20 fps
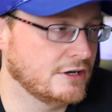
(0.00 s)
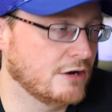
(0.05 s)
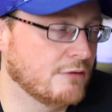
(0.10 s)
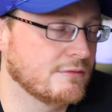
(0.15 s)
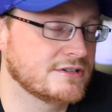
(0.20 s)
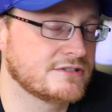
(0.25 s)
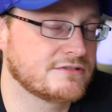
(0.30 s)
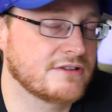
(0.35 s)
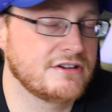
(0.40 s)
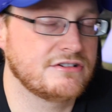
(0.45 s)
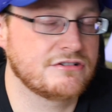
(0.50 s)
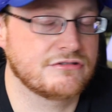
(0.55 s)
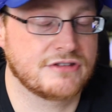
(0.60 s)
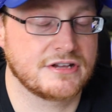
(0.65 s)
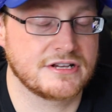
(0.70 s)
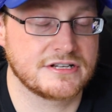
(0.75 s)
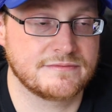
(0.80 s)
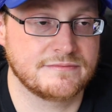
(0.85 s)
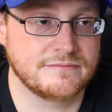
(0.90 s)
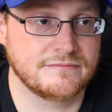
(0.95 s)
You know, with Stranger
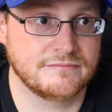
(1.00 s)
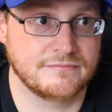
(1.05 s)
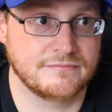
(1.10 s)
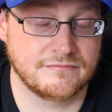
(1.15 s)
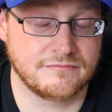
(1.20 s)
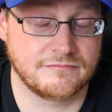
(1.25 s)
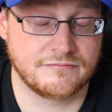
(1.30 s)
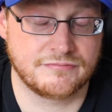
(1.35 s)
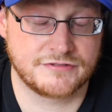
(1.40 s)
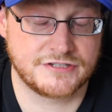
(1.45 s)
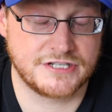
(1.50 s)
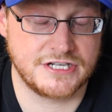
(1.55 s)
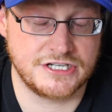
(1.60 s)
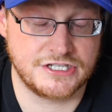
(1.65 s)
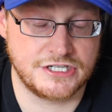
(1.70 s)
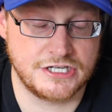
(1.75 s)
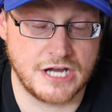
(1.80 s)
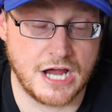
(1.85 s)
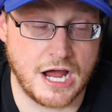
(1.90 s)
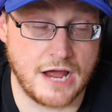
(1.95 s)
Things,
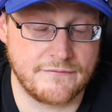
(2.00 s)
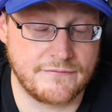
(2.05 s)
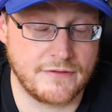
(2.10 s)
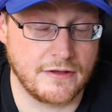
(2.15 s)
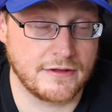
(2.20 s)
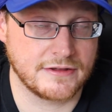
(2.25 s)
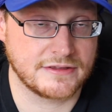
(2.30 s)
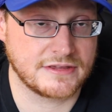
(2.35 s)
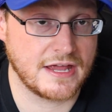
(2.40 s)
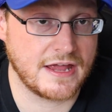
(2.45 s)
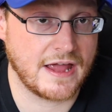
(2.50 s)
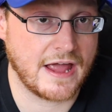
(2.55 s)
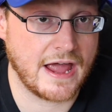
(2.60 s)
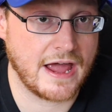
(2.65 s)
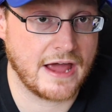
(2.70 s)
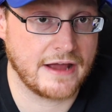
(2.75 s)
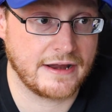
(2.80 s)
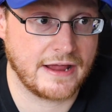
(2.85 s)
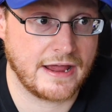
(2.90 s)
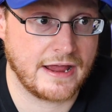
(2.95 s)
CG, I felt like they
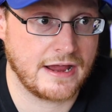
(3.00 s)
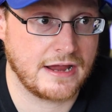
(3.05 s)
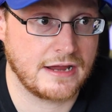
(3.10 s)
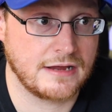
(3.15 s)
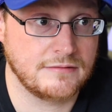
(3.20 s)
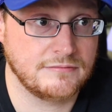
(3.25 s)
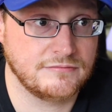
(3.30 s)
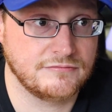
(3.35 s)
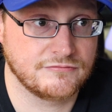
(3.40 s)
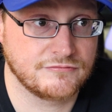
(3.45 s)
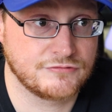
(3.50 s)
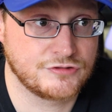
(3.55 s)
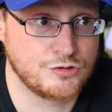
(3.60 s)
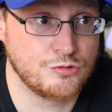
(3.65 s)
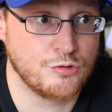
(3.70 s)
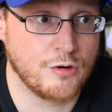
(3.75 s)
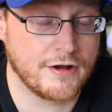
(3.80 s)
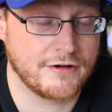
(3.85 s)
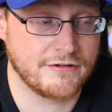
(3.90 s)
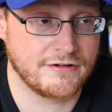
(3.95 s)
had a
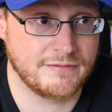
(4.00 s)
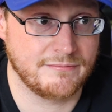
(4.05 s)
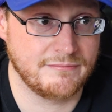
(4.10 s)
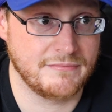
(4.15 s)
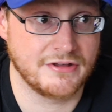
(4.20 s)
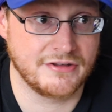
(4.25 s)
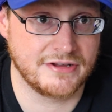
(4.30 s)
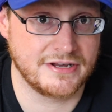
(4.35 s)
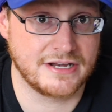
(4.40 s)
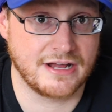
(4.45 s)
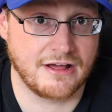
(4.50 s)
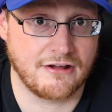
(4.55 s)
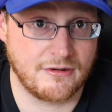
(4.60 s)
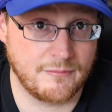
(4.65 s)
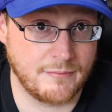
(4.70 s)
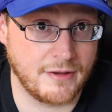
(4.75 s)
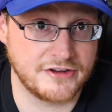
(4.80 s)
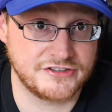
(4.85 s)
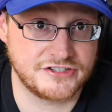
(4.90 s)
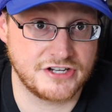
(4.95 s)
$200 million
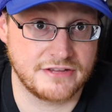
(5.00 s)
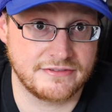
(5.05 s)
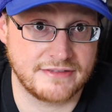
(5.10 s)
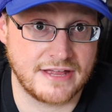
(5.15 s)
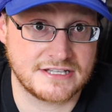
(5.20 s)
budget.